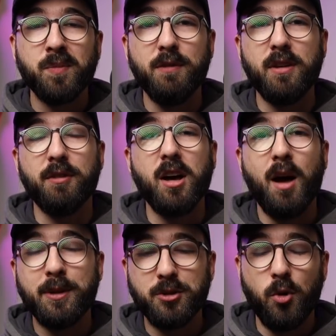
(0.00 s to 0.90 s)
If you have
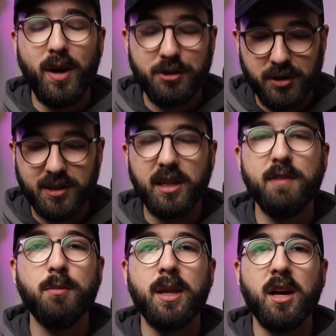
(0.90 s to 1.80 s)
comments or questions,
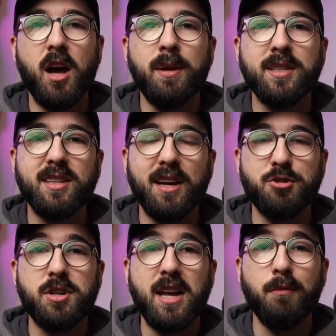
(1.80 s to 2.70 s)
leave them in the comments
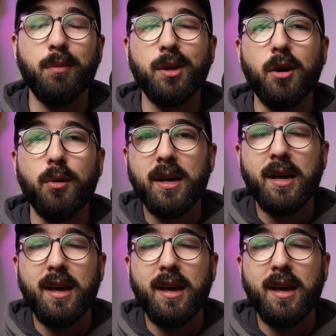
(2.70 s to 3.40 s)
section down below.